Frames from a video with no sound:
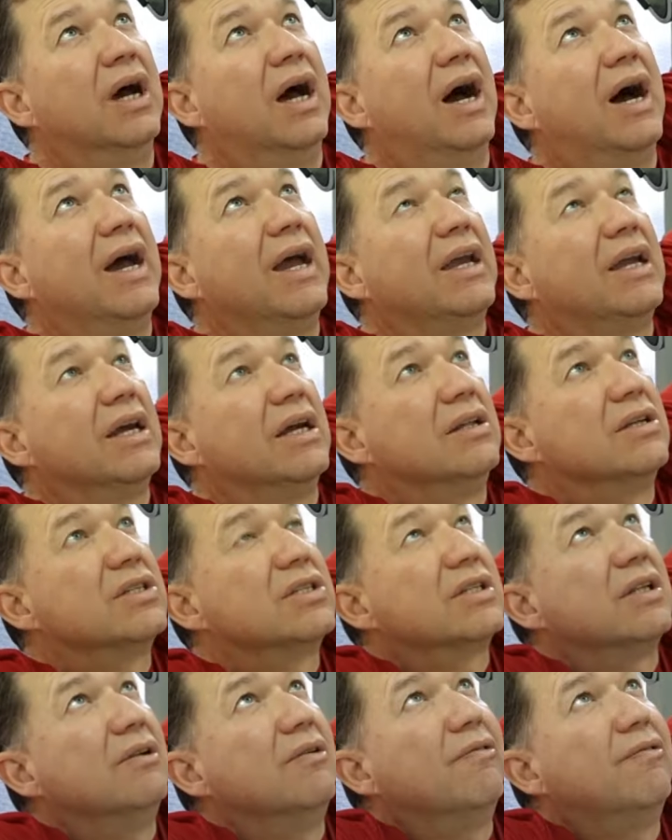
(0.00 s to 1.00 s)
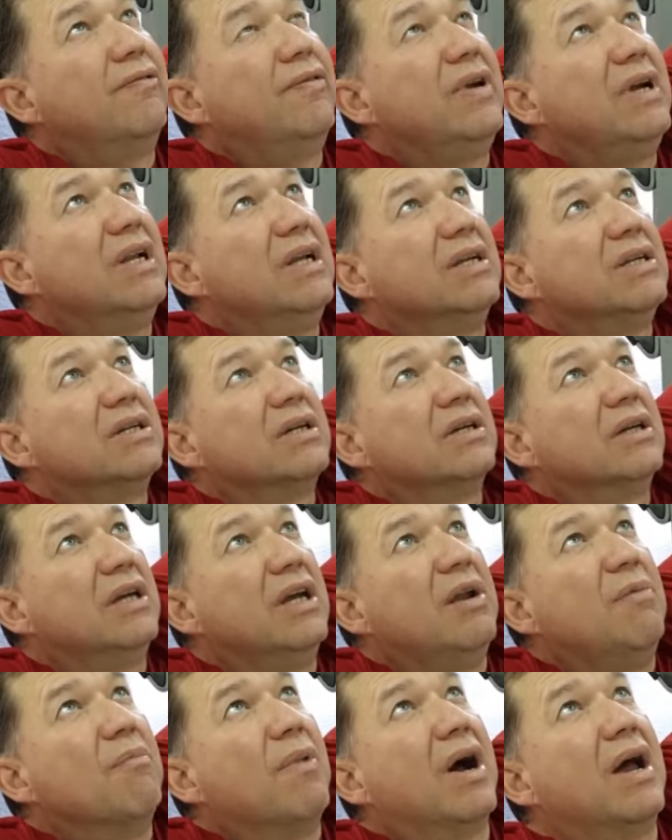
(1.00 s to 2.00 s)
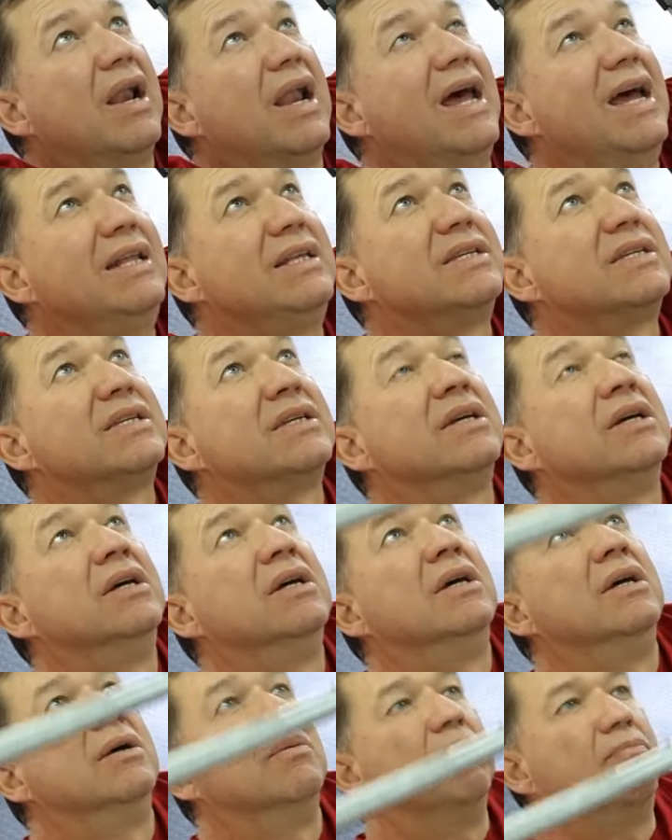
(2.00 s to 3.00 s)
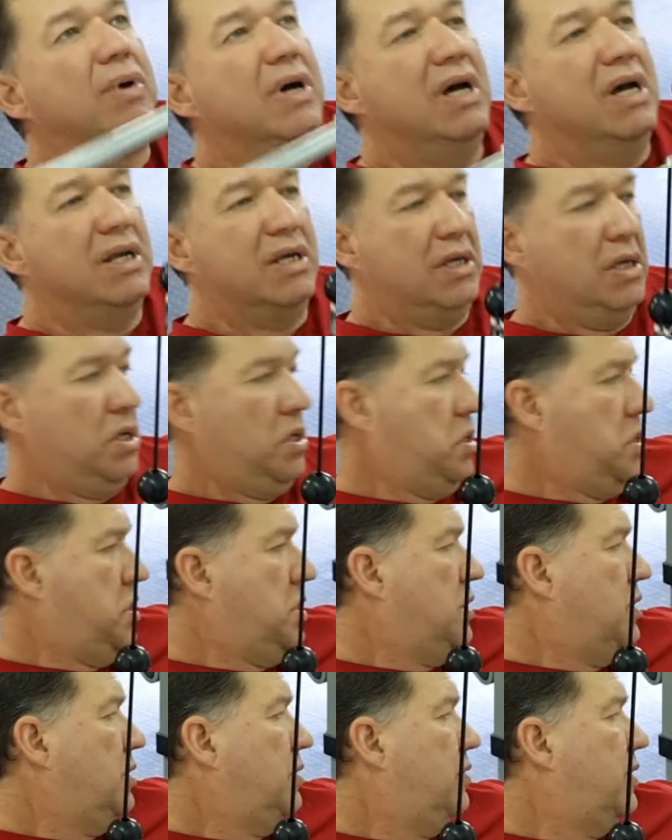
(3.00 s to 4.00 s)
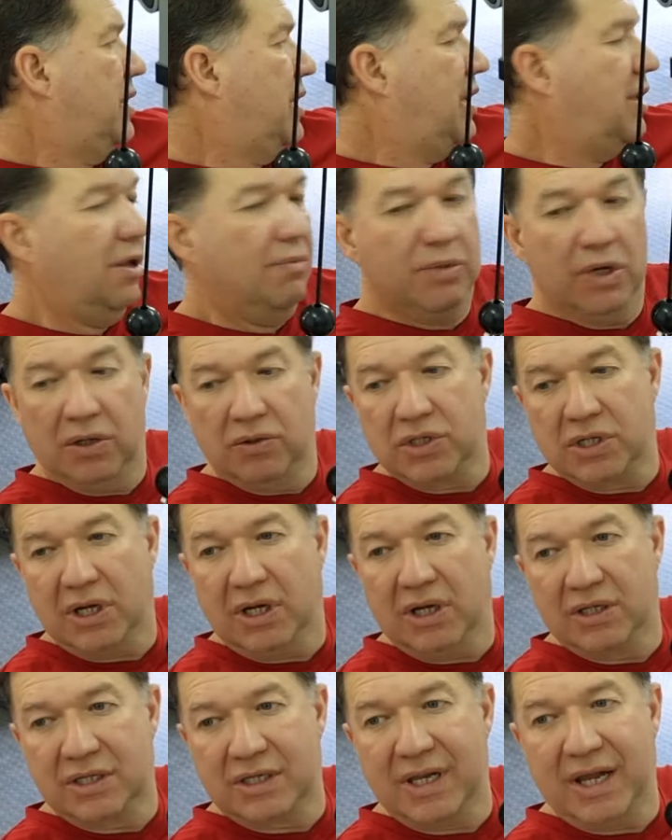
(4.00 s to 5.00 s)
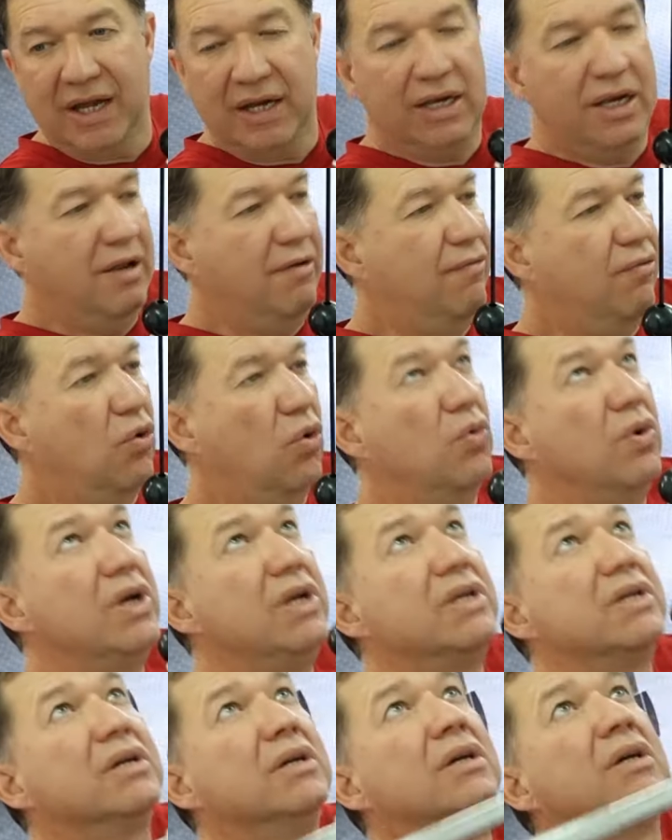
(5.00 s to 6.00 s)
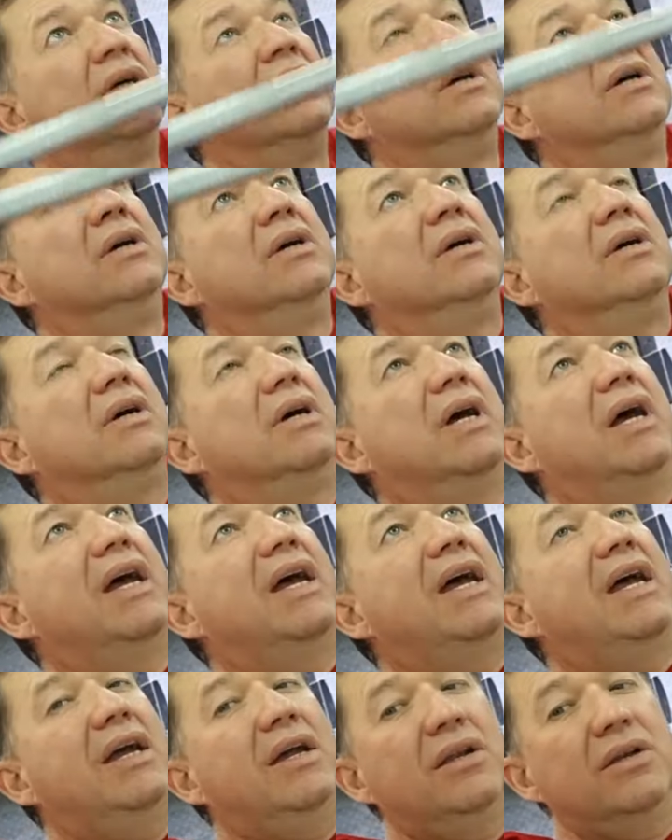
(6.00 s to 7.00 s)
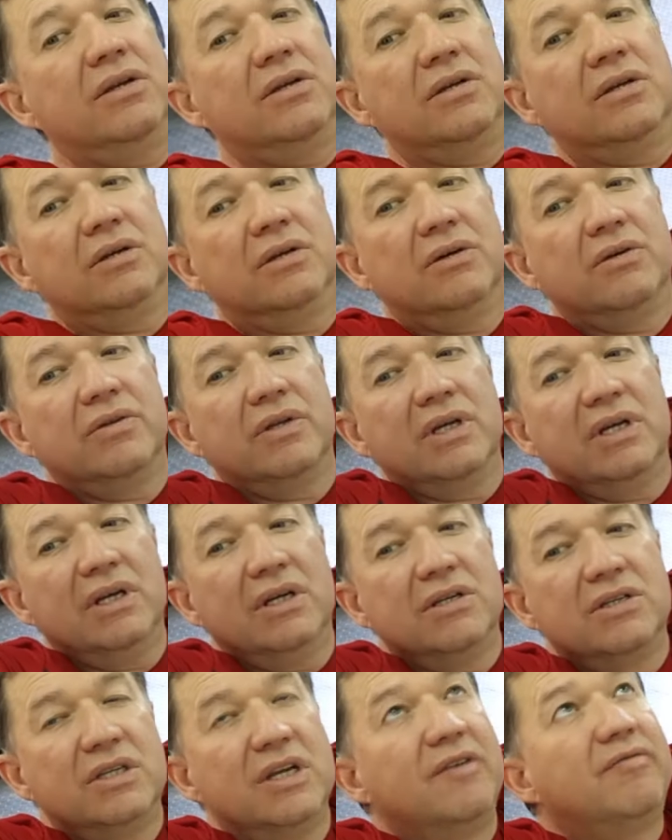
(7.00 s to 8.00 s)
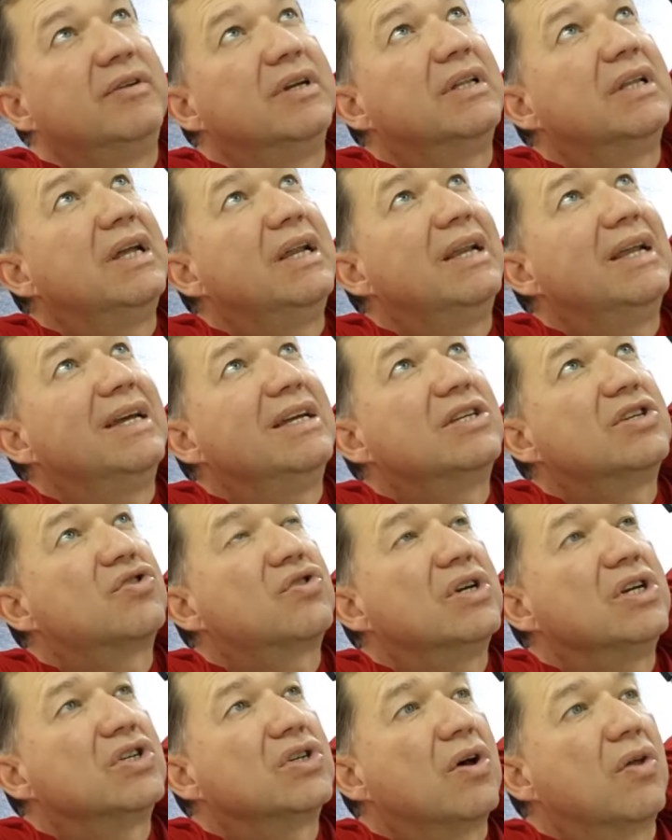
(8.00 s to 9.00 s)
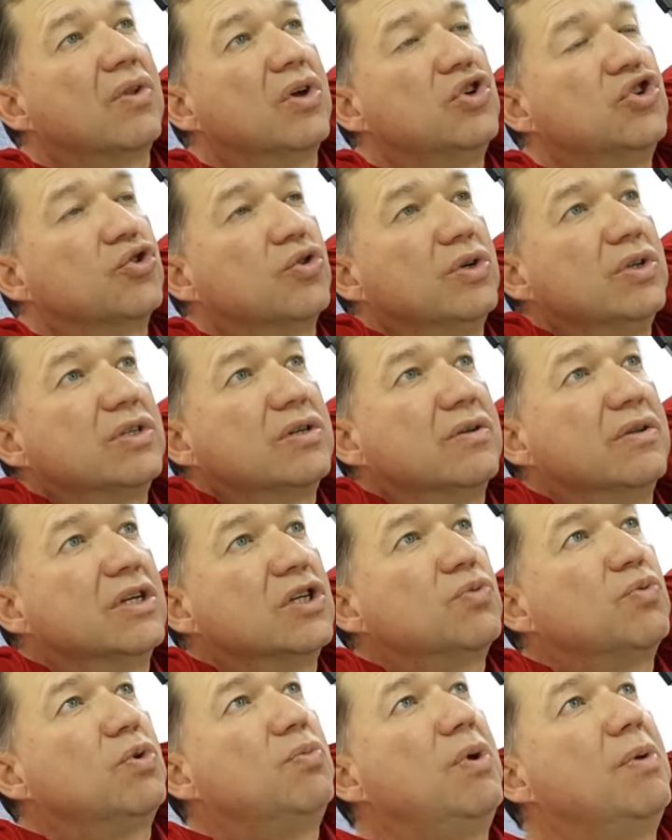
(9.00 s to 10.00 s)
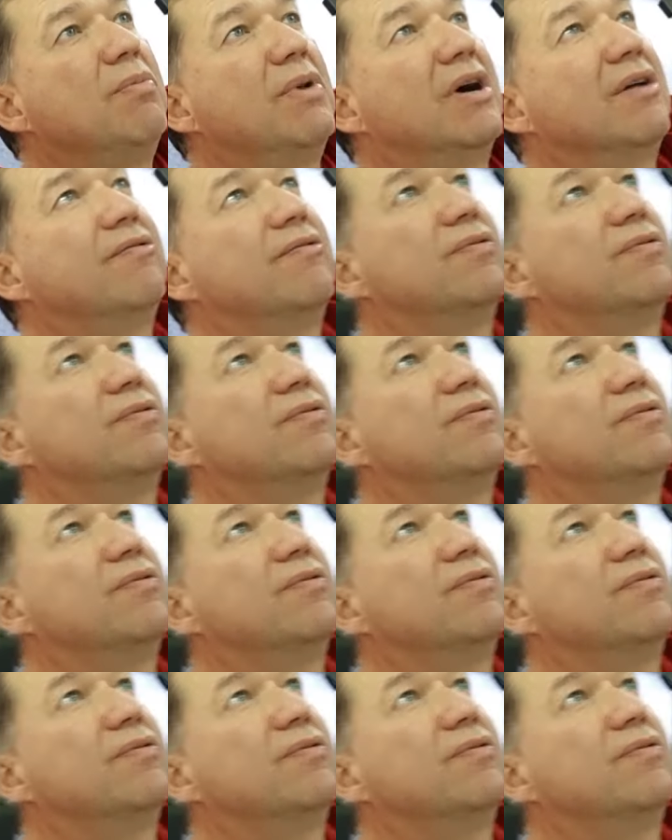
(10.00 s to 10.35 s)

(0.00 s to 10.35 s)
I can still feel it in my lats, but the elbows are slightly forward and there is definitely less stress on the joint. So this would be my